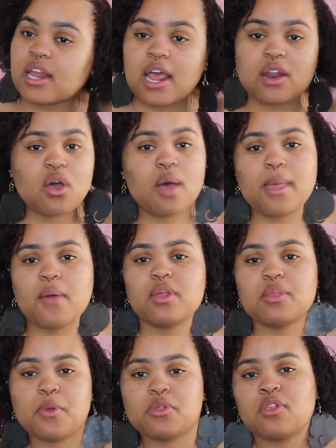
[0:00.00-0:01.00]
and I know I'm not
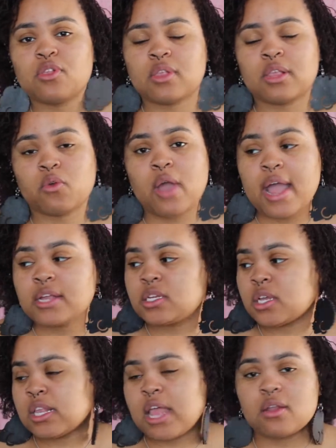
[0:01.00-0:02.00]
really supposed to
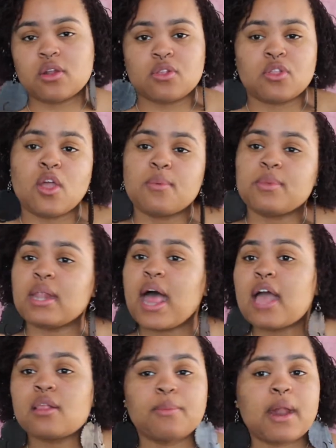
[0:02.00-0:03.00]
scratch because I'll disturb the
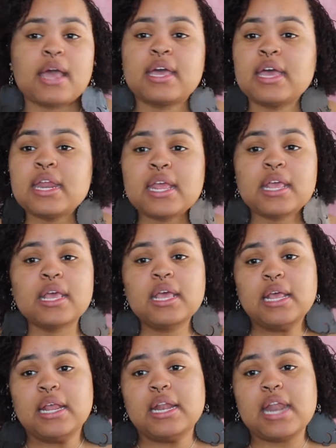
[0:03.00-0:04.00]
locks, but I couldn't
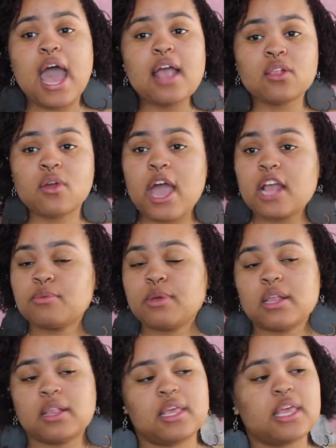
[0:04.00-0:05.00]
not scratch
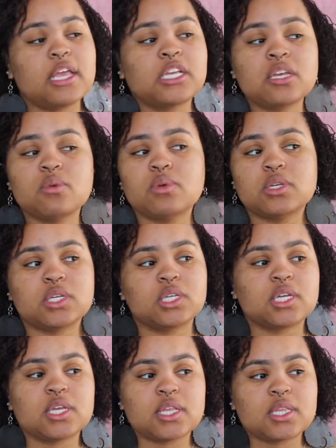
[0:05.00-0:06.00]
because the itching was
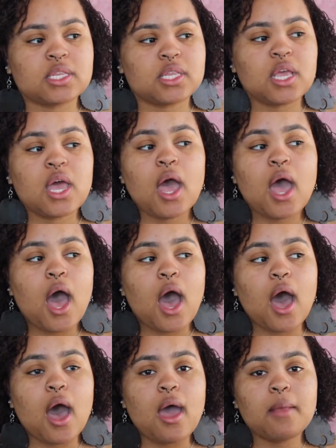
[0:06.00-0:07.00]
just
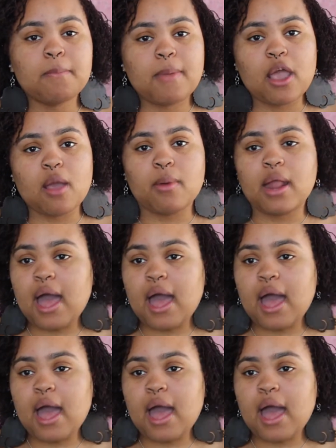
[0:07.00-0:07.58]
unbearable.